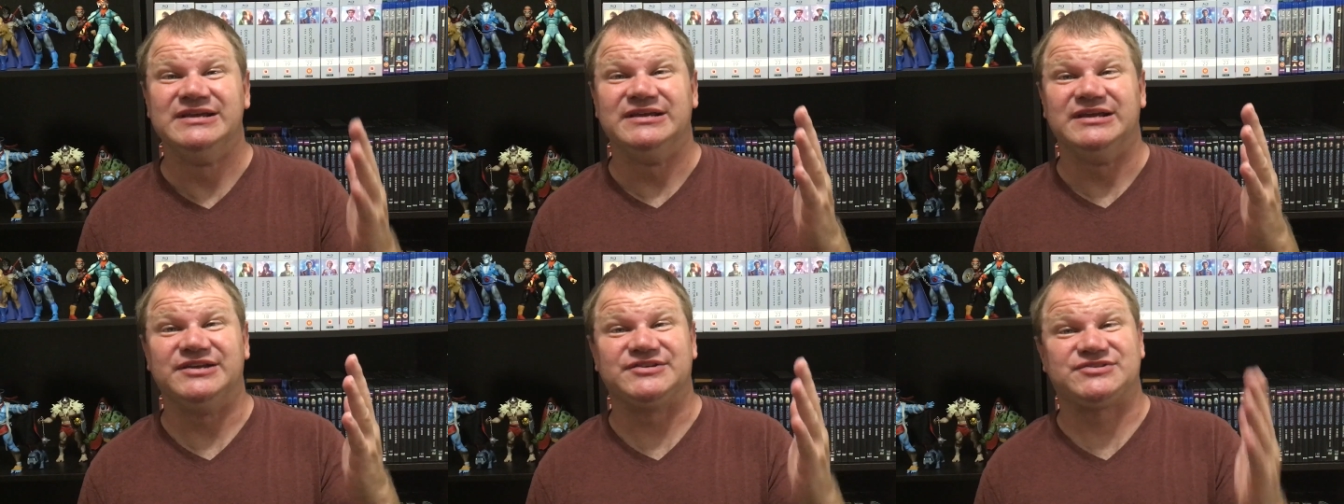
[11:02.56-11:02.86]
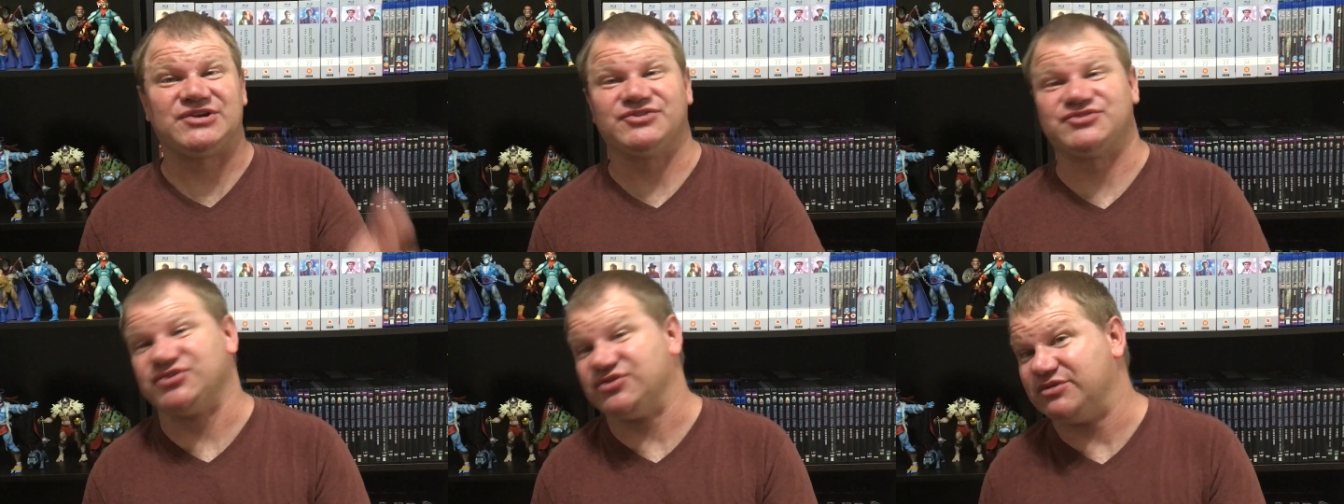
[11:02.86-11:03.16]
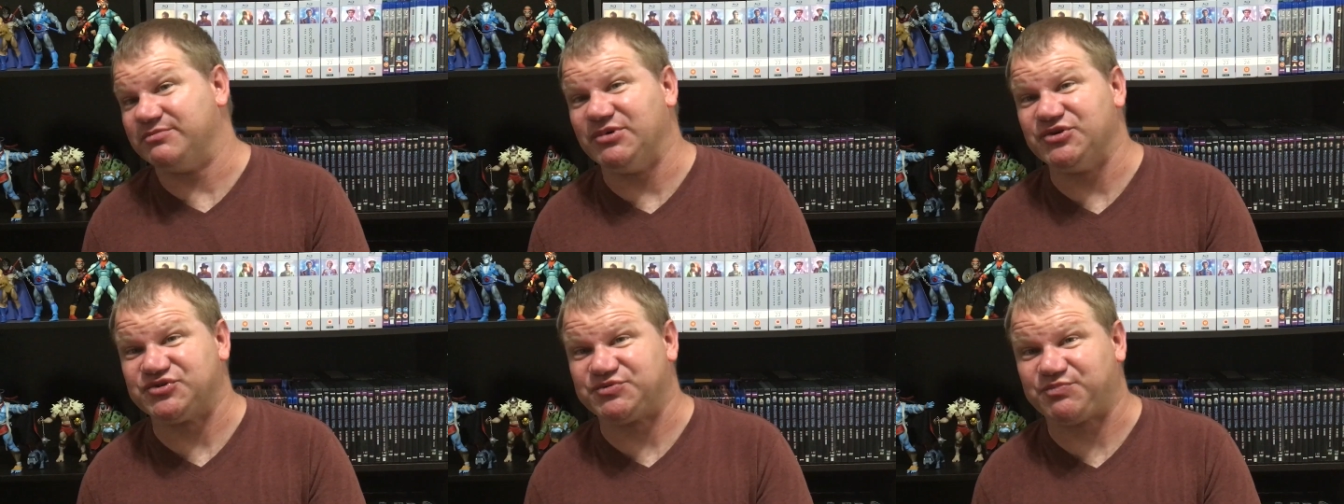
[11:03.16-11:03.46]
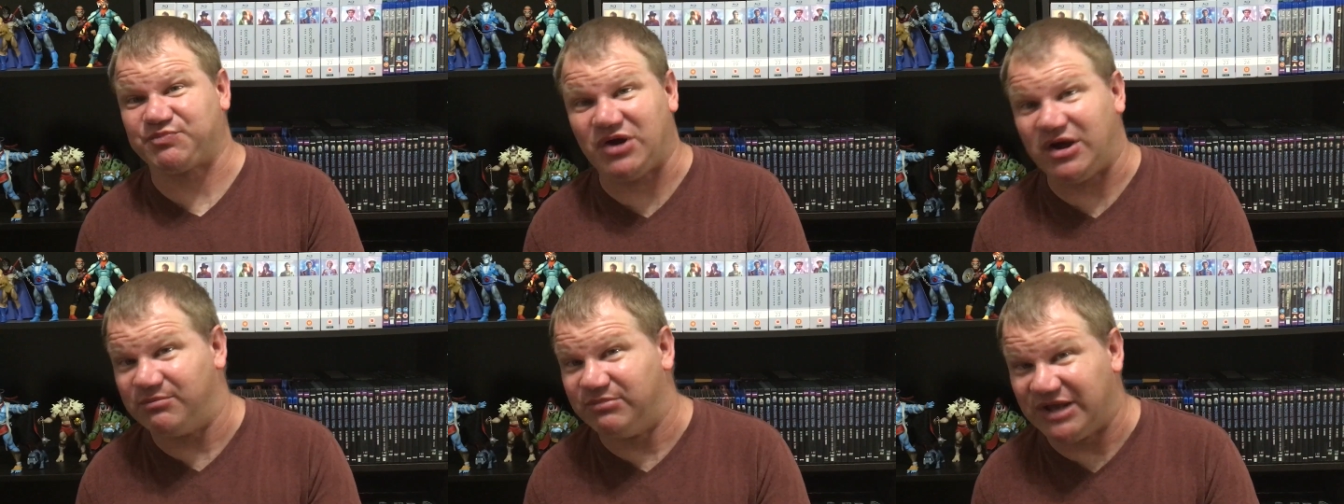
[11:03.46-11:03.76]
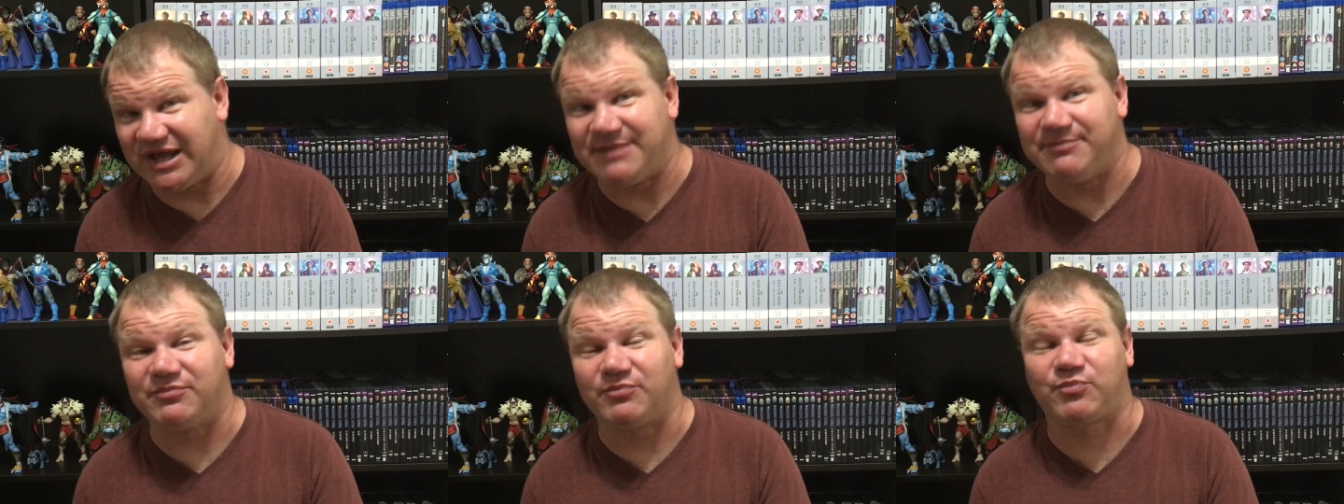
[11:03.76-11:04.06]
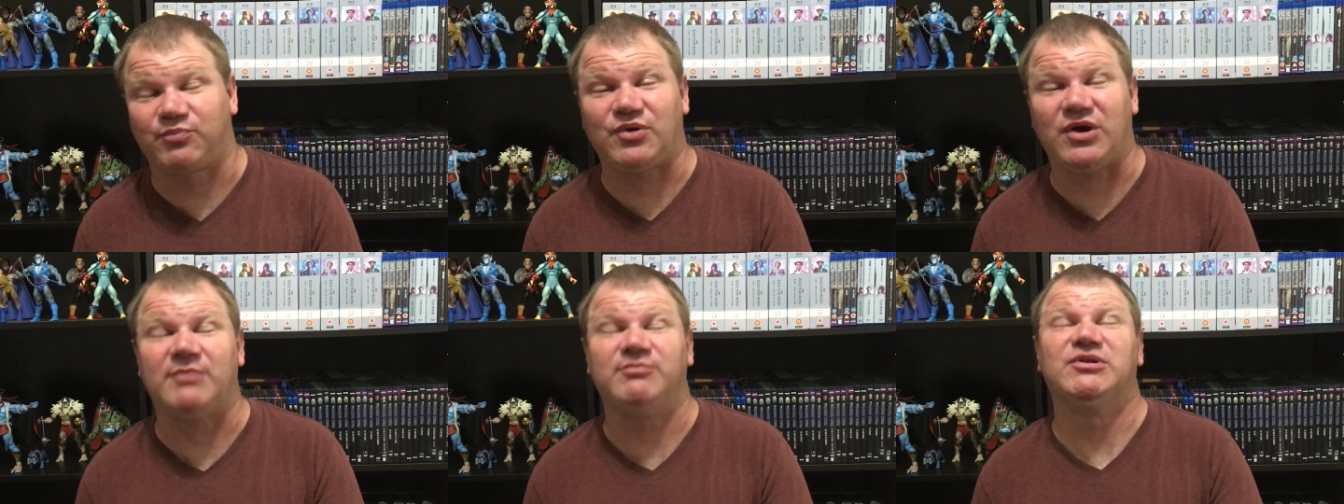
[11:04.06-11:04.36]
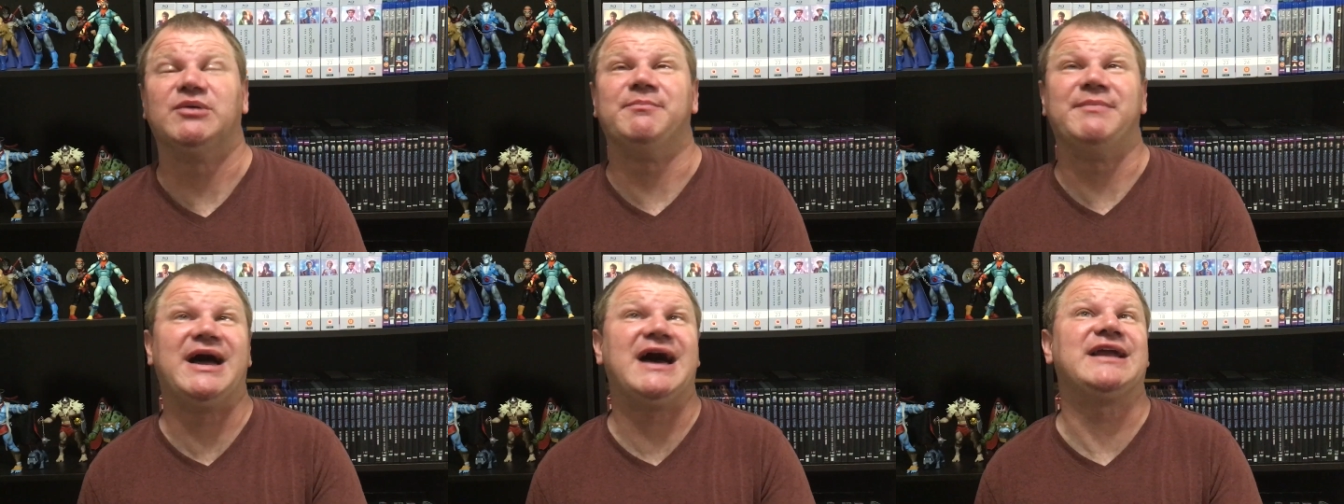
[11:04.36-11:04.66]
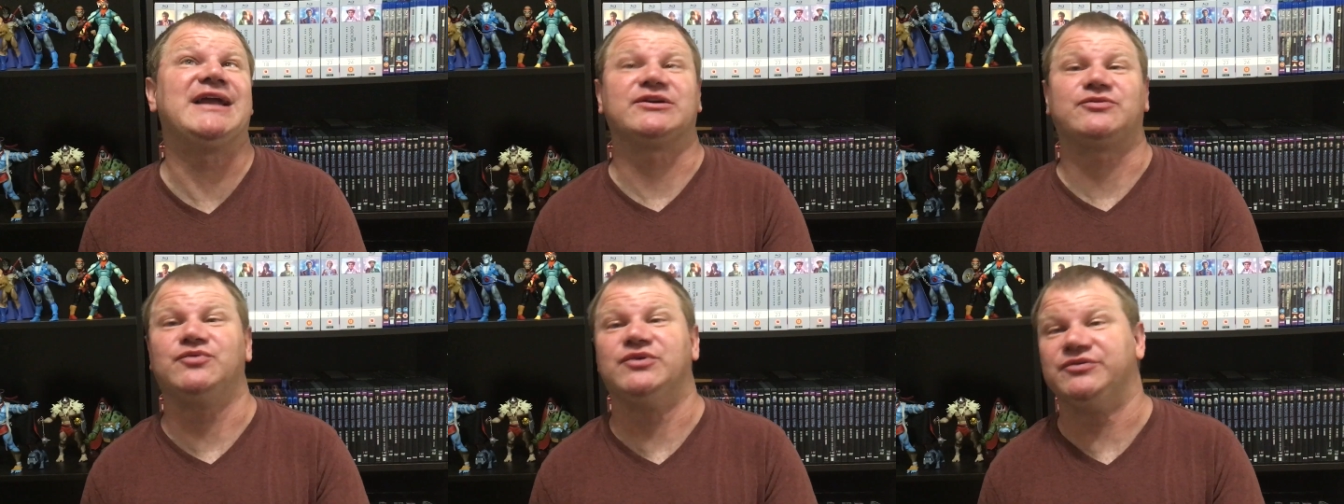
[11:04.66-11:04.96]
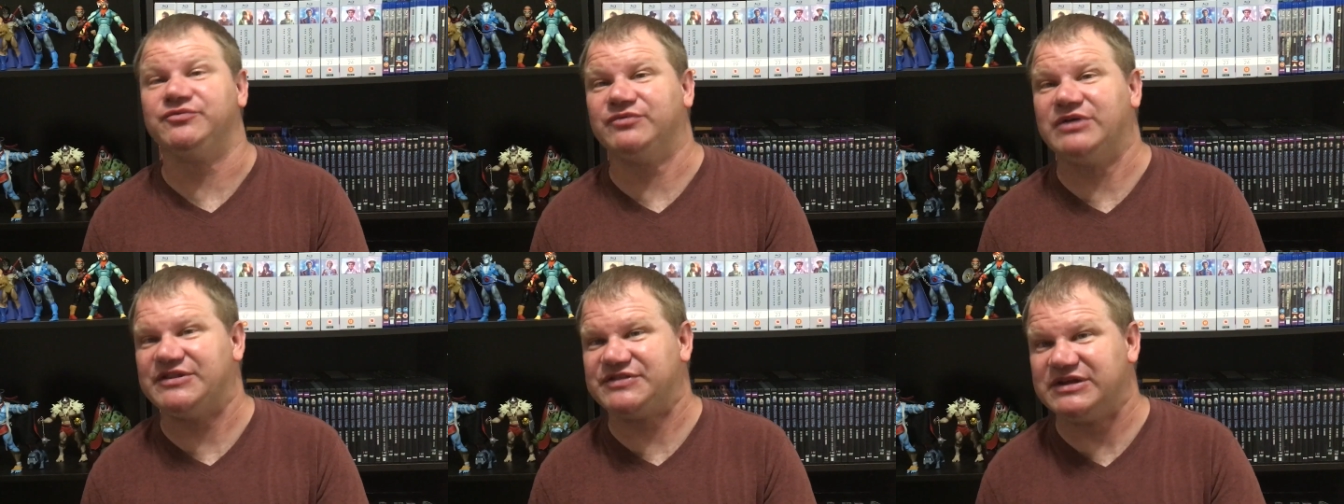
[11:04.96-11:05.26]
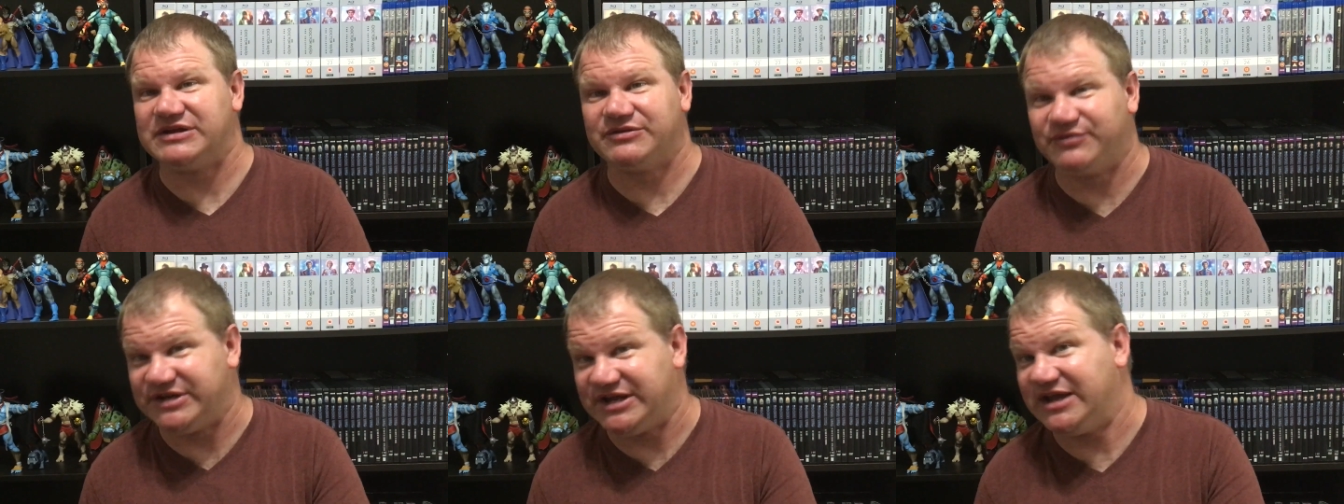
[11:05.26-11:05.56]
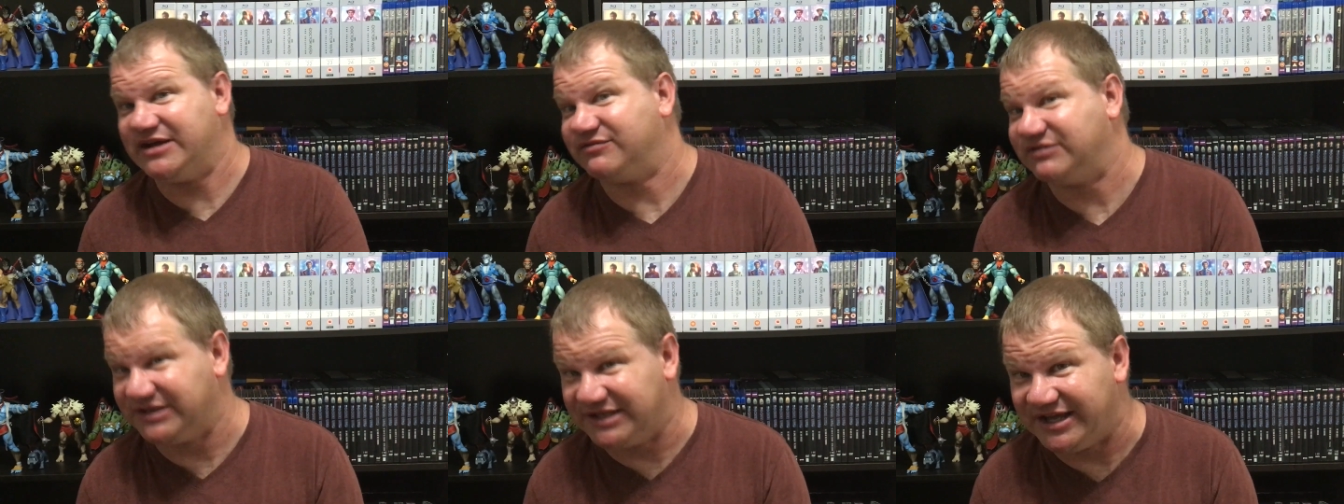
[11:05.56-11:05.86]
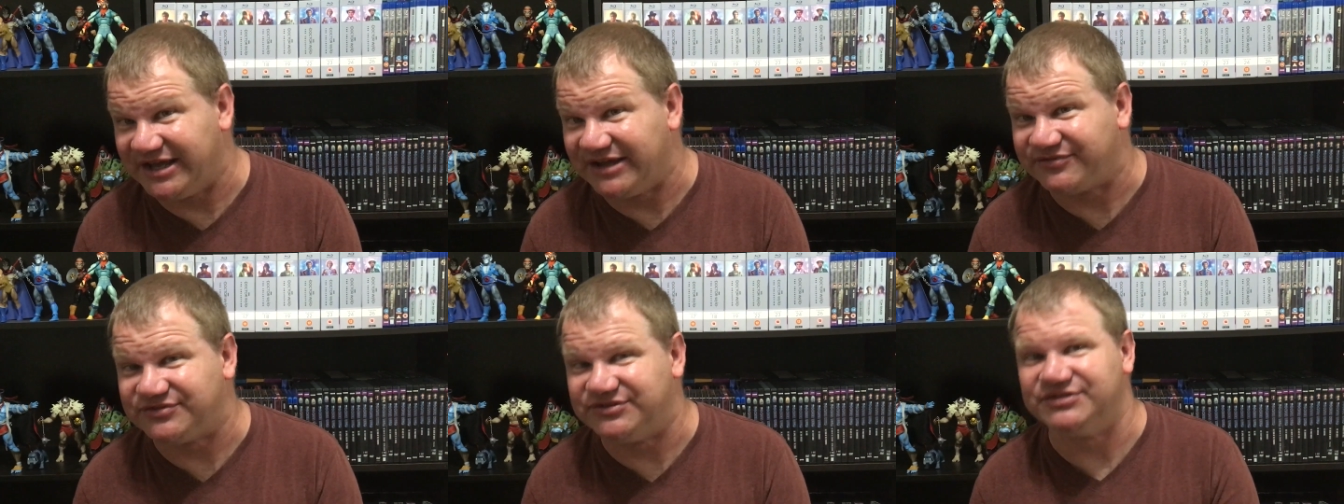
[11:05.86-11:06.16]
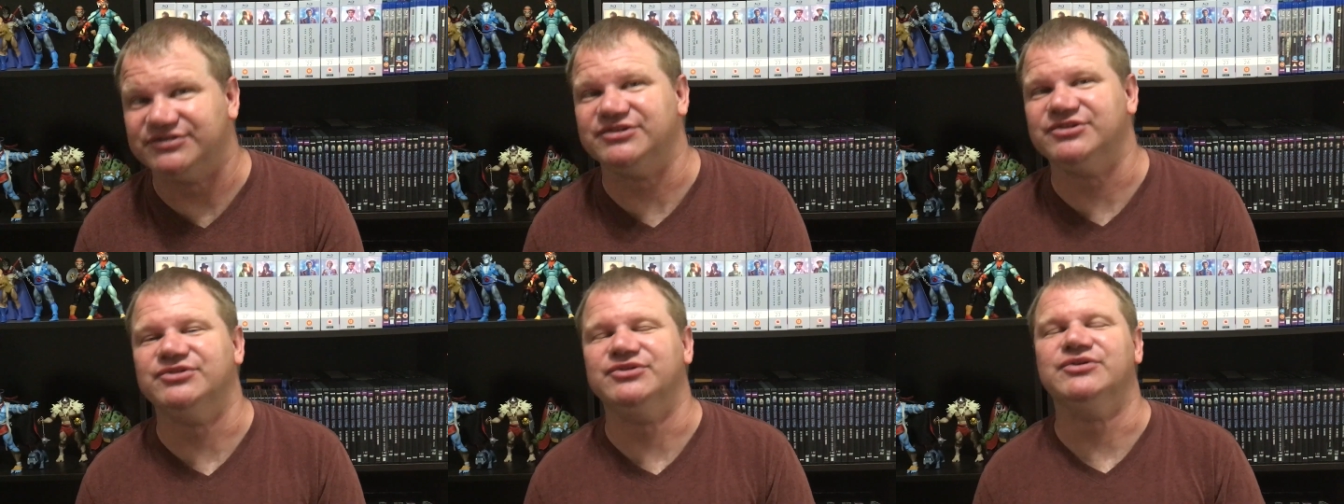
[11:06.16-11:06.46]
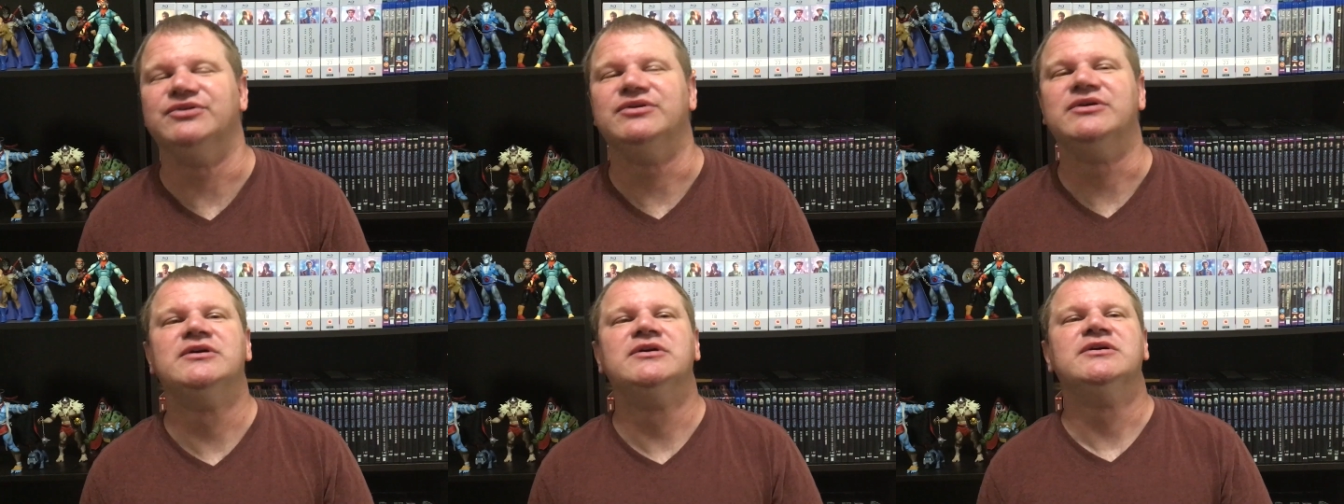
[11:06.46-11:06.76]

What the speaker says: it's also the most problematic one I think we have left to do.